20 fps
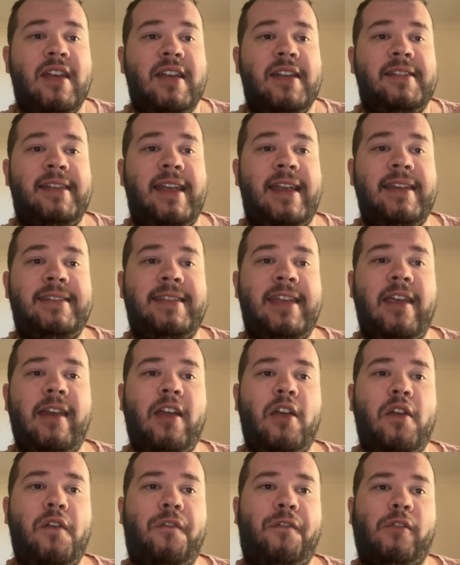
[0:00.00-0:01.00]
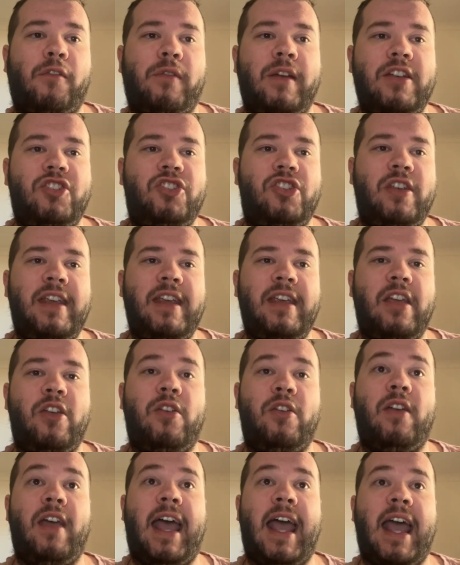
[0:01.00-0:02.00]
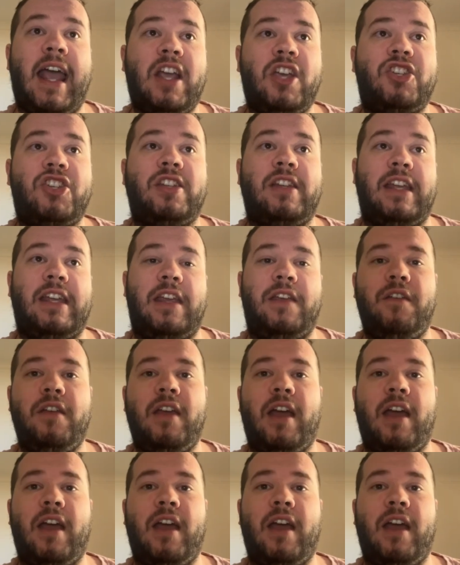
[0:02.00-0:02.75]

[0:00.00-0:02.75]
Santino Ferrucci, who actually,